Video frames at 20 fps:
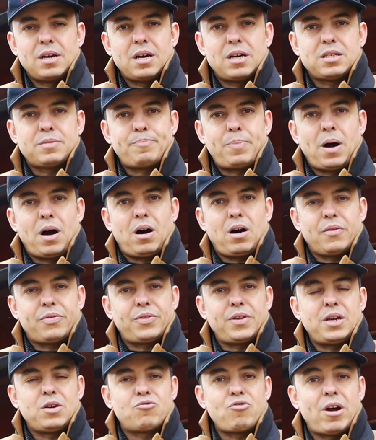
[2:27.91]
as part
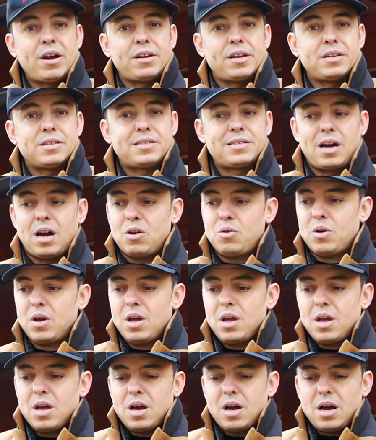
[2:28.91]
of the grading. So
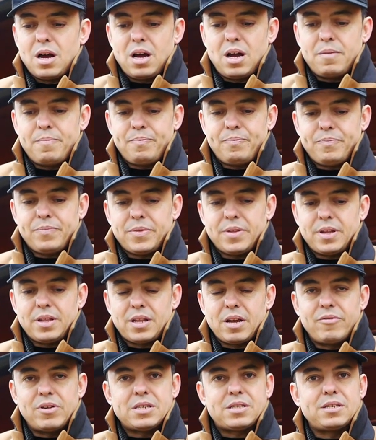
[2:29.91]

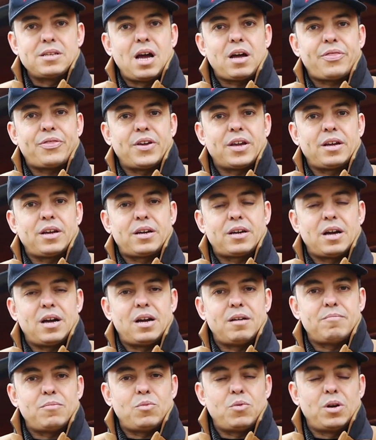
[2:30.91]
there is nothing,
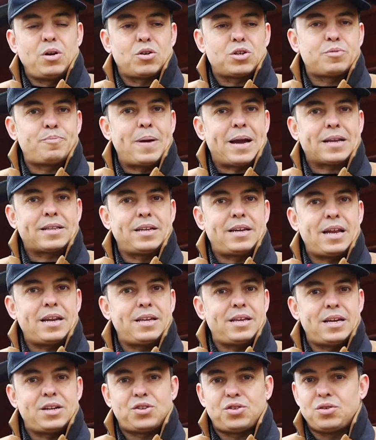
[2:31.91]
we're not expecting
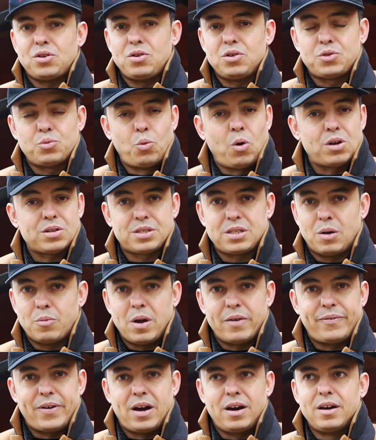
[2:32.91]
any issues
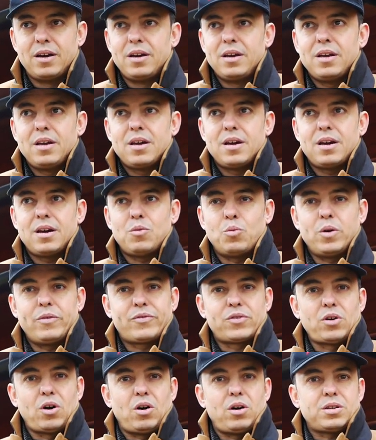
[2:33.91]
whatsoever.
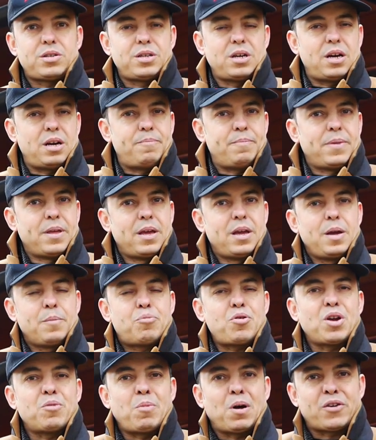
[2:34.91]
We've got
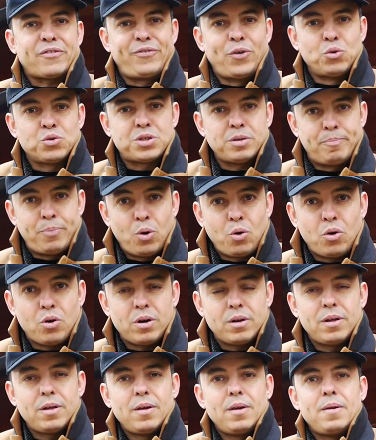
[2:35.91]
pretty much full
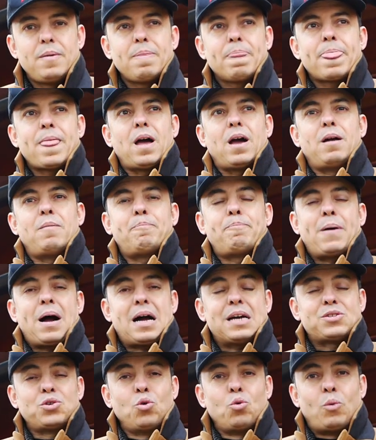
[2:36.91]
support.
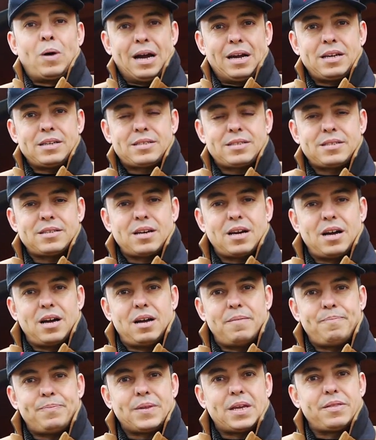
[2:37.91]
But as always,
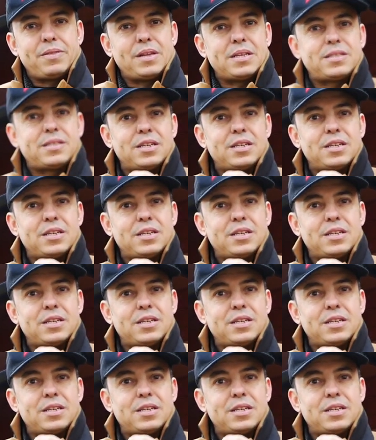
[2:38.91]
in these